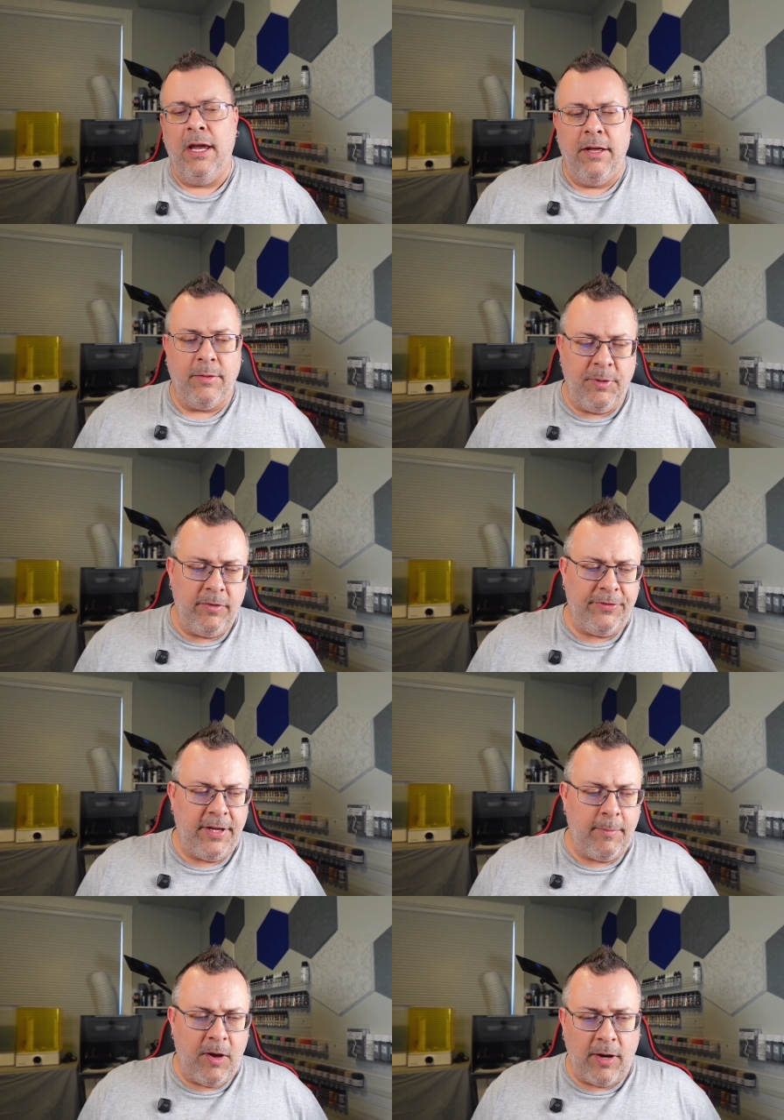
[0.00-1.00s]
The beautiful
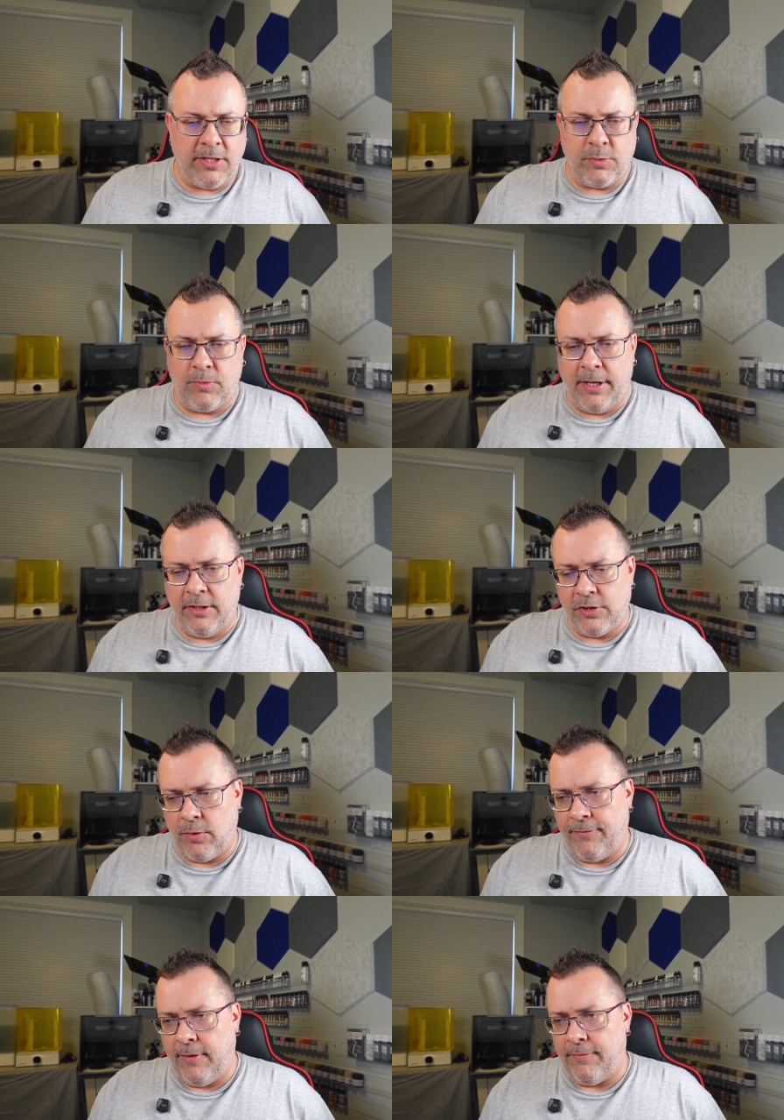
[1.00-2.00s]
thing about us running the
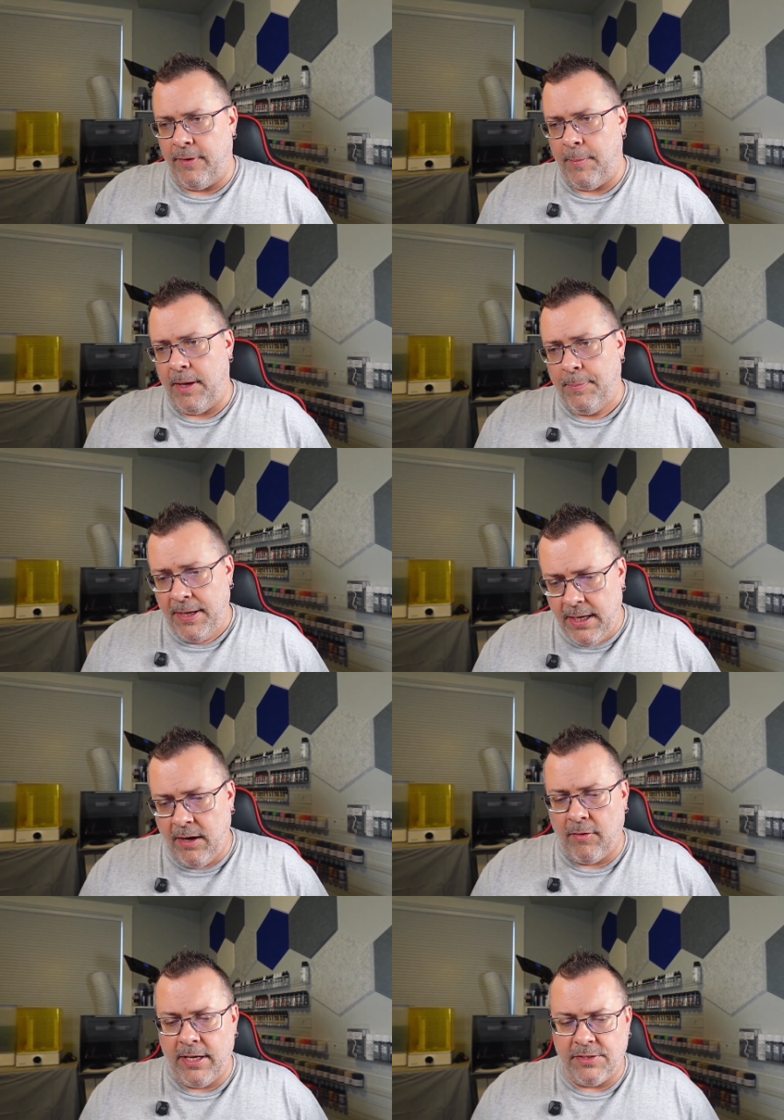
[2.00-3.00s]
storefront from up
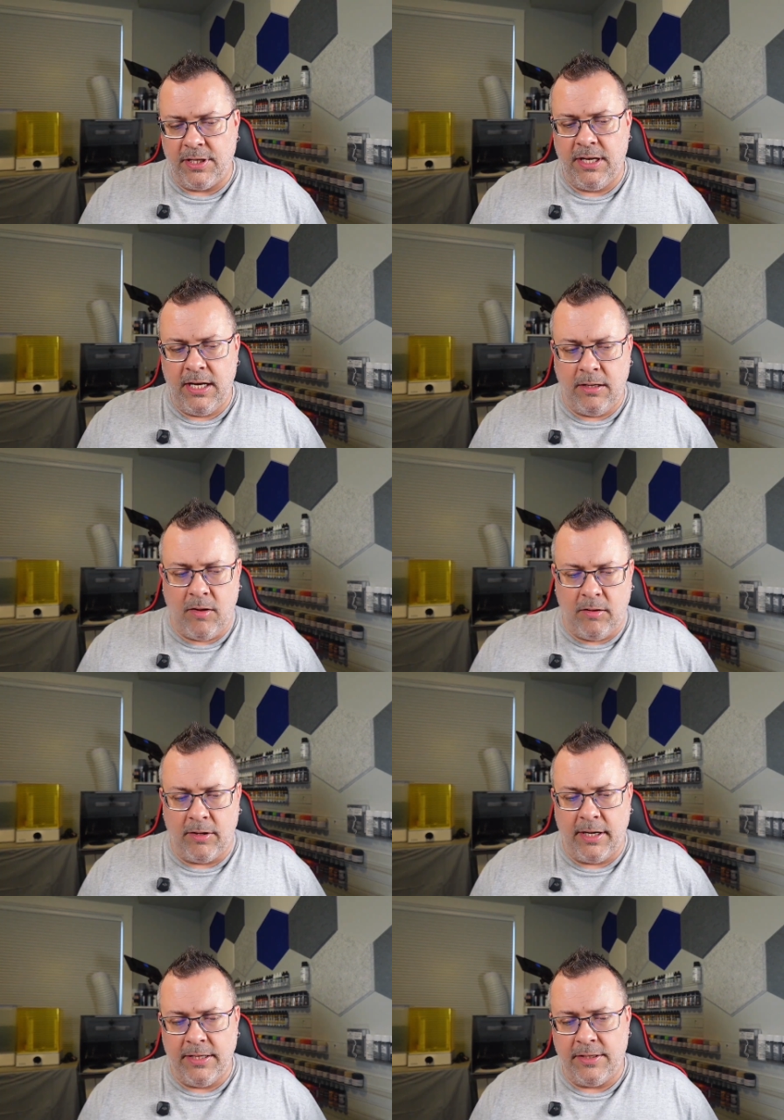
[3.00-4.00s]
here is the Canadian
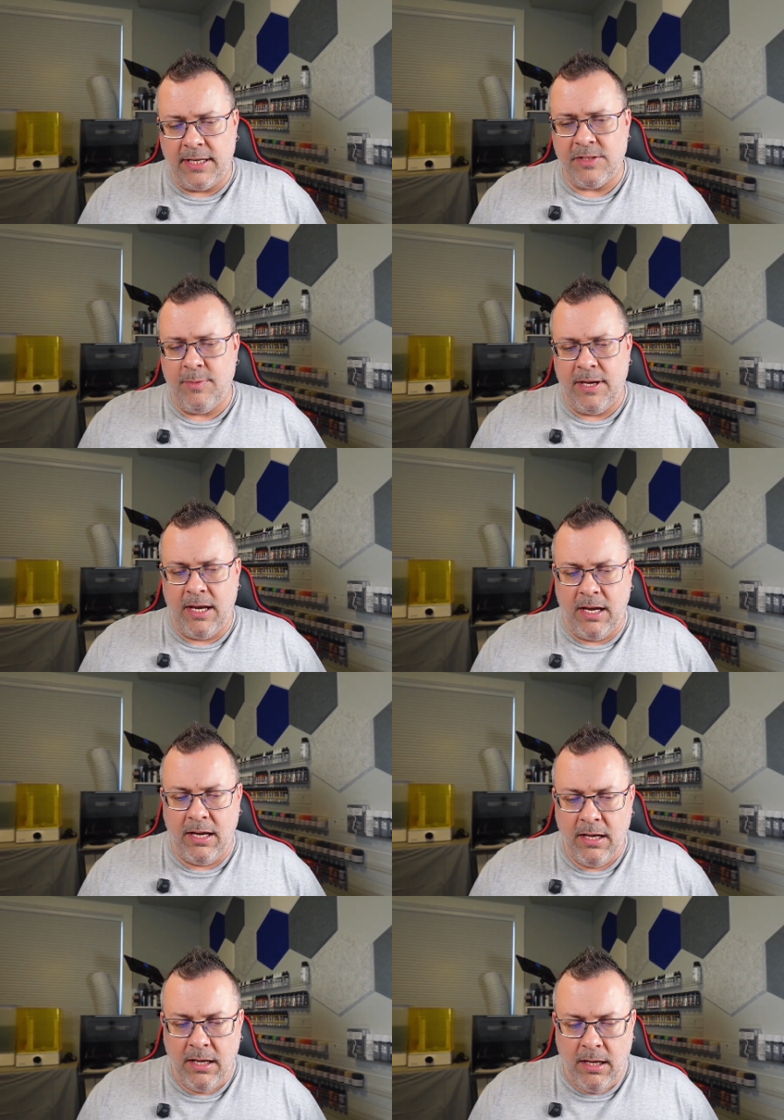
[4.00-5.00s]
dollar, it tends to be
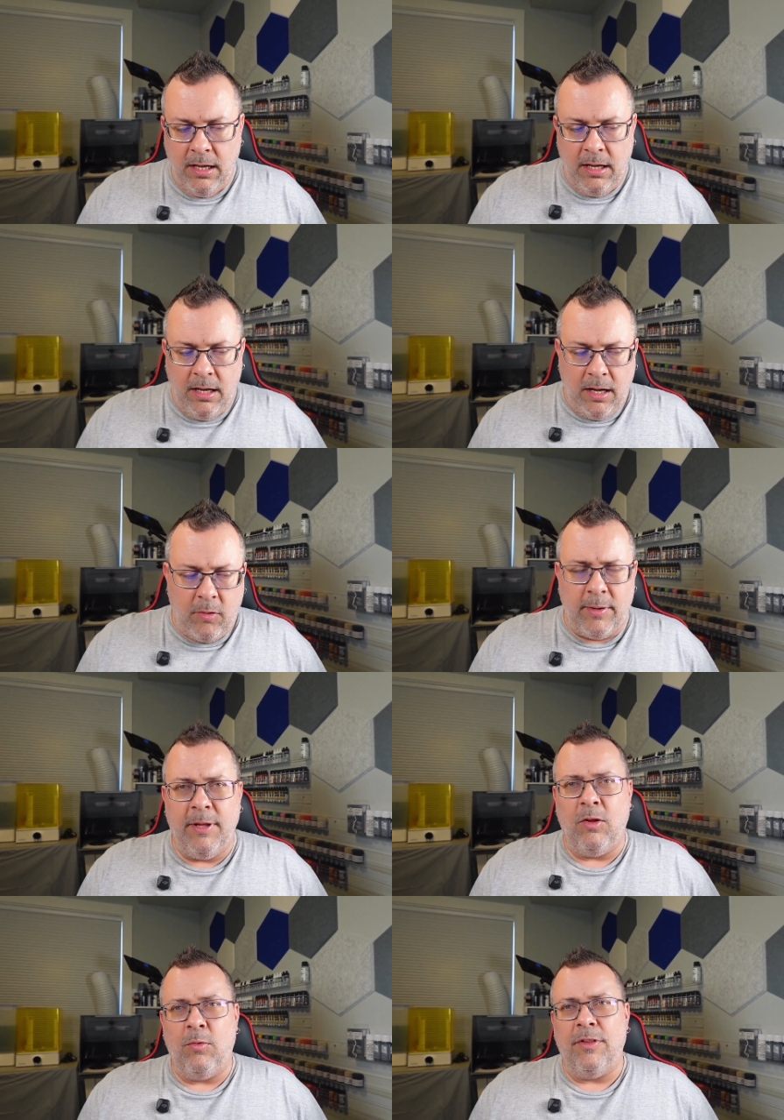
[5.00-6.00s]
quite a
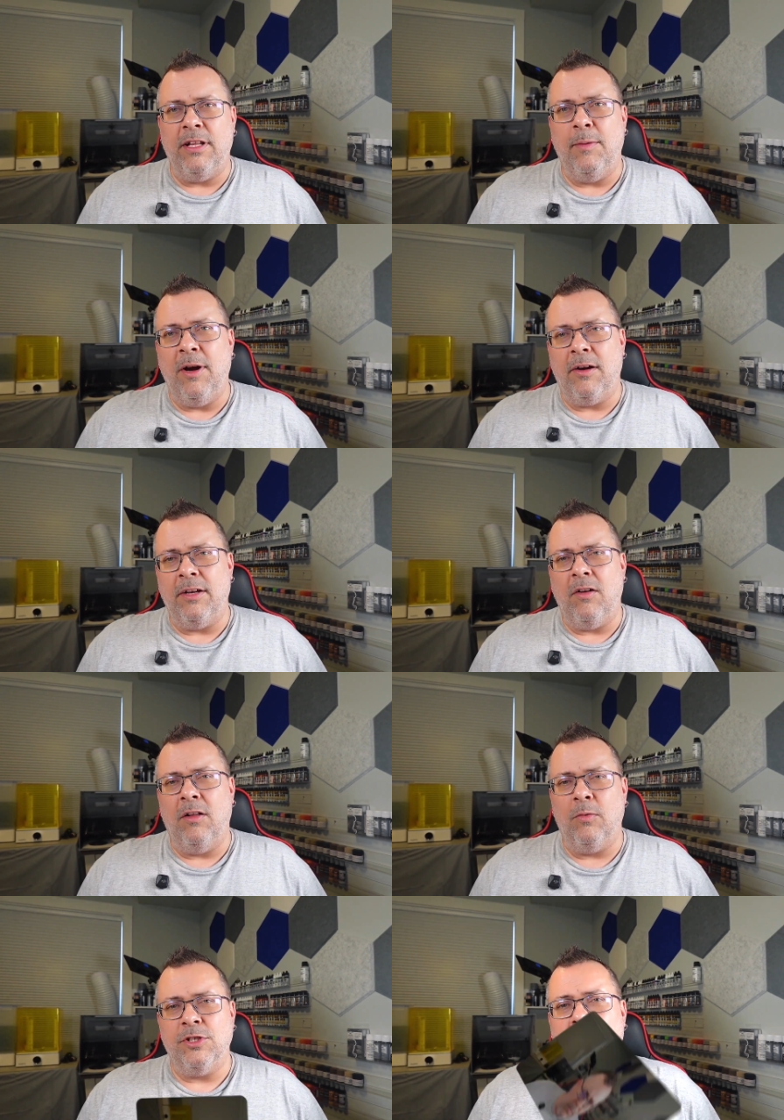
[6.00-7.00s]
bit lower than the American
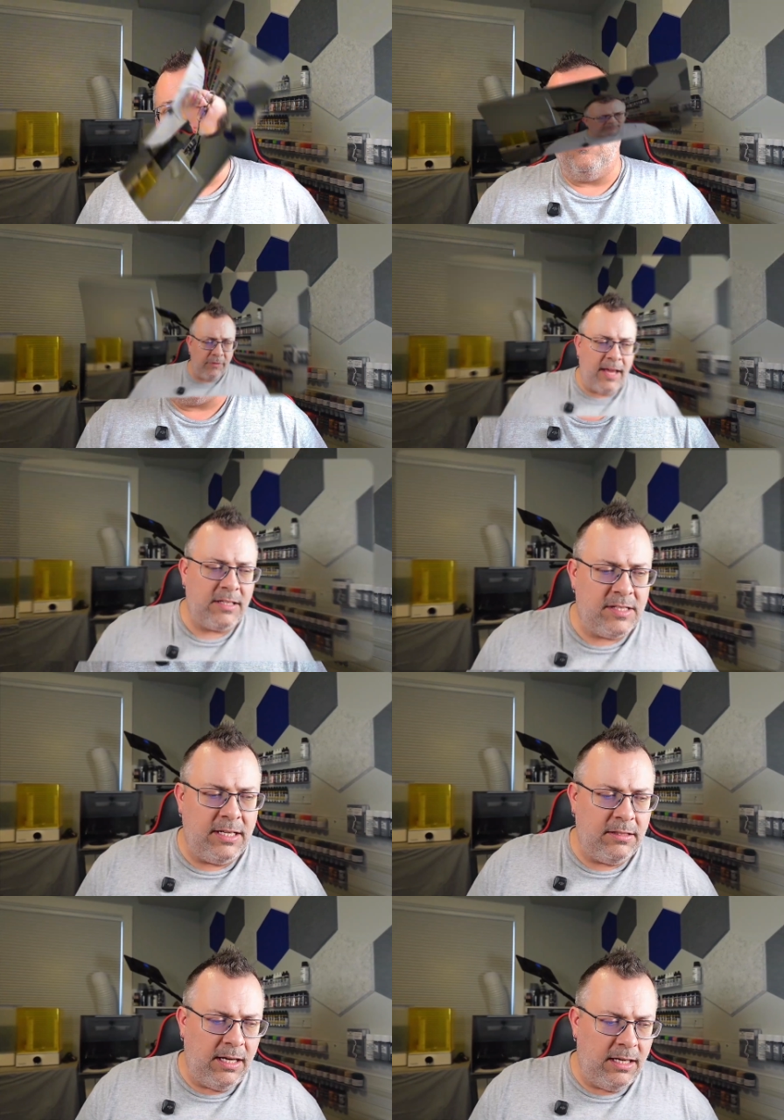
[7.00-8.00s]
dollar, which reflects
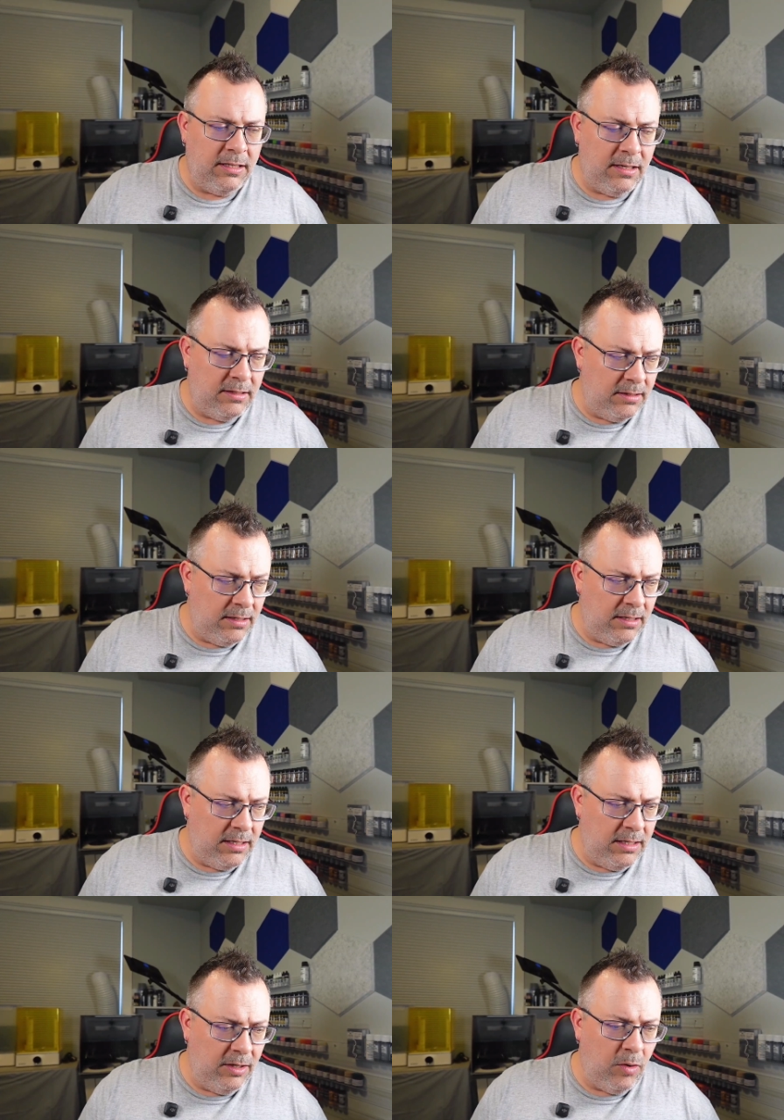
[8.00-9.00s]
in
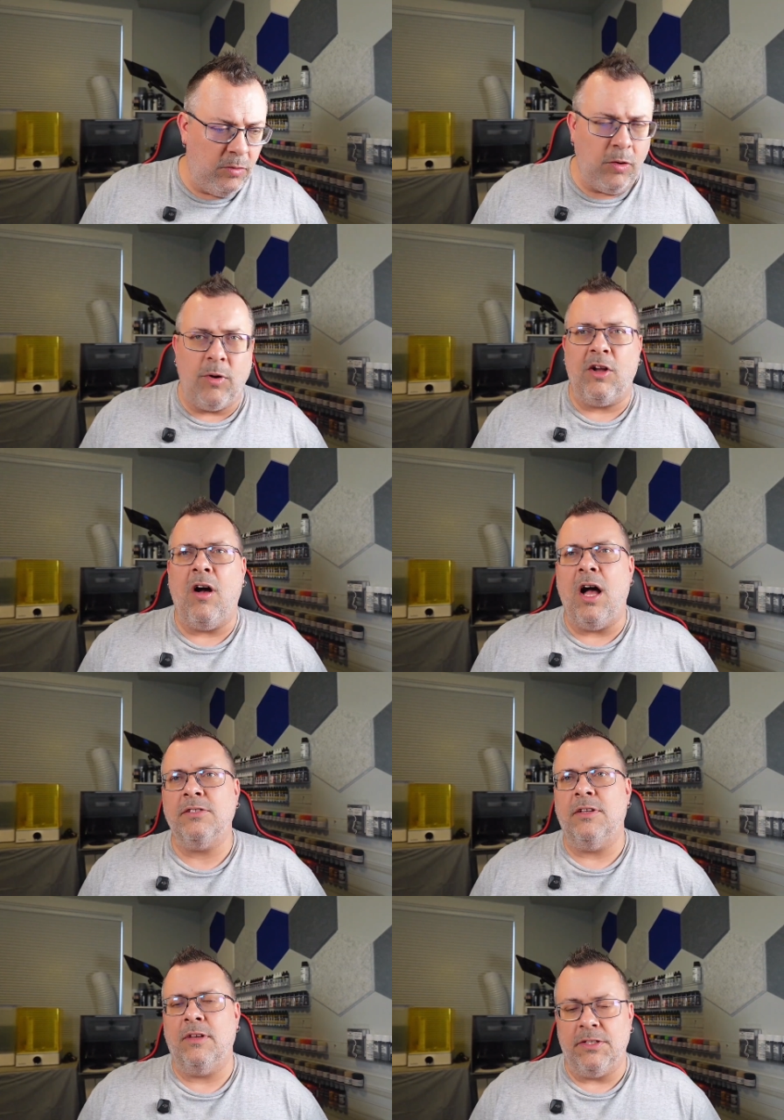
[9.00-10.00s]
you know, lower
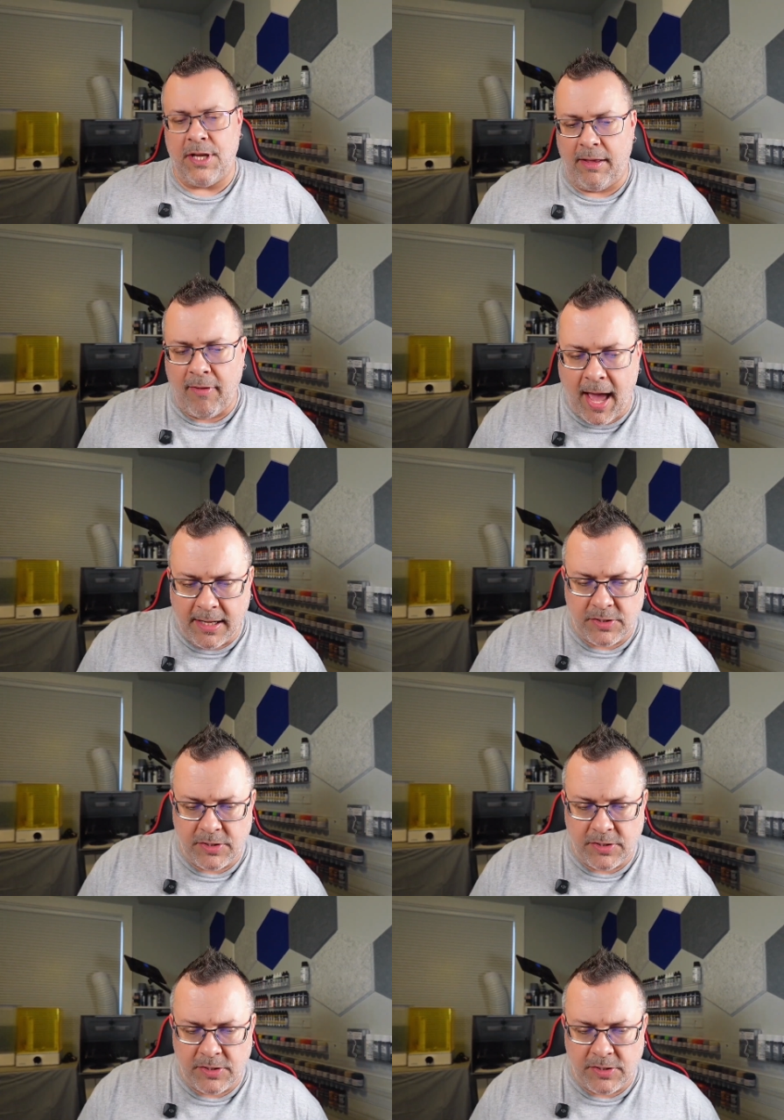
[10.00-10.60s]
costs and things like that.